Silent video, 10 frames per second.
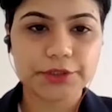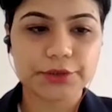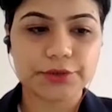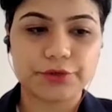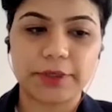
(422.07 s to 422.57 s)

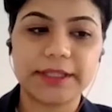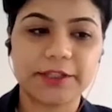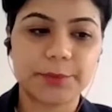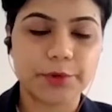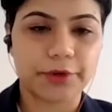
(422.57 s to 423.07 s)
to join
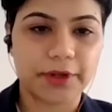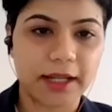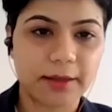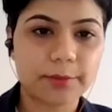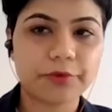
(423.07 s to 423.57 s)
this
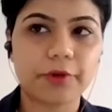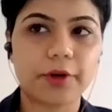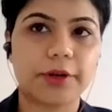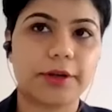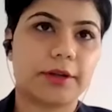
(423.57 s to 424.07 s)
program
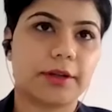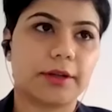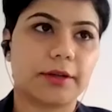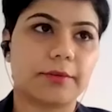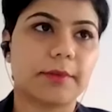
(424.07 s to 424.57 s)
for
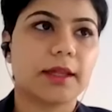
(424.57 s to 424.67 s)
uh,